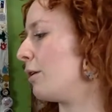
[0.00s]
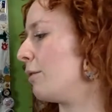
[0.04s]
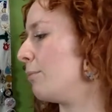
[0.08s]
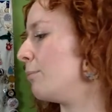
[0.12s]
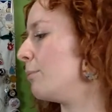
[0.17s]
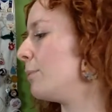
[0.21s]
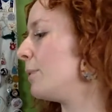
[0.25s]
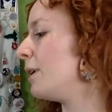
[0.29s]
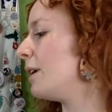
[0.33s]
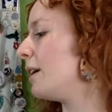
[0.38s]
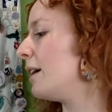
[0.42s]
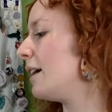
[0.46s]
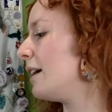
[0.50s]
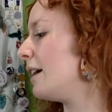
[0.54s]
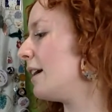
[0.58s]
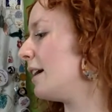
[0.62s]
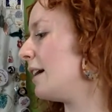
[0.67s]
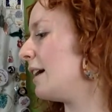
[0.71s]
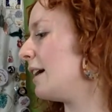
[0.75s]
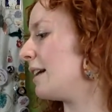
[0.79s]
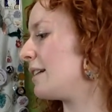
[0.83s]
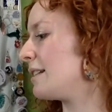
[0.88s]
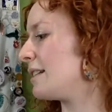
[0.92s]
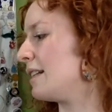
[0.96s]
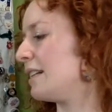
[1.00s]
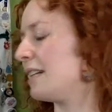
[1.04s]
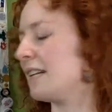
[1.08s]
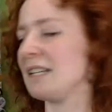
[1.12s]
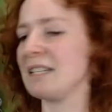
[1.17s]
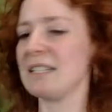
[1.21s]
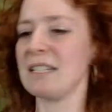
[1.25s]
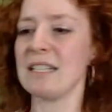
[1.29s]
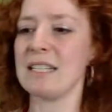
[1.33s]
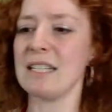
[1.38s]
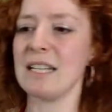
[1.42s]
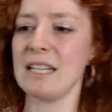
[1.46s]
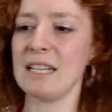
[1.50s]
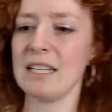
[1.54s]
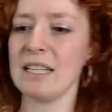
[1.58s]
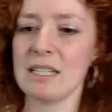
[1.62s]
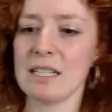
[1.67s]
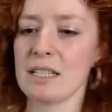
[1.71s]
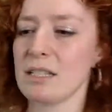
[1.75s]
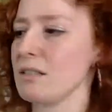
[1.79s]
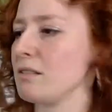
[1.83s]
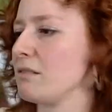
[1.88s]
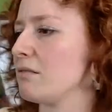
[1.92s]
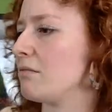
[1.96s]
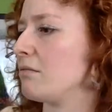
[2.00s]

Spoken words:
them at a later date.